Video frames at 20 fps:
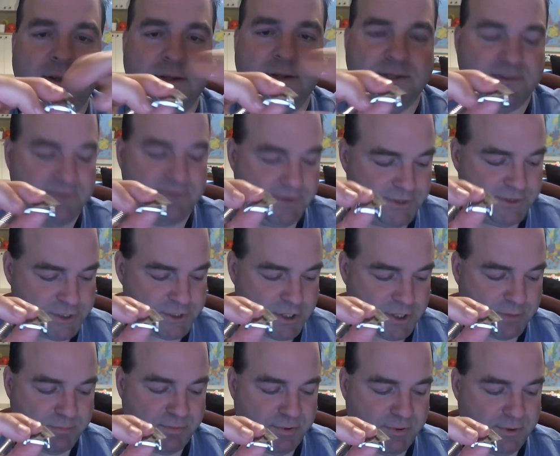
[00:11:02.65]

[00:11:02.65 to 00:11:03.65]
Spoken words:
It's very sharp.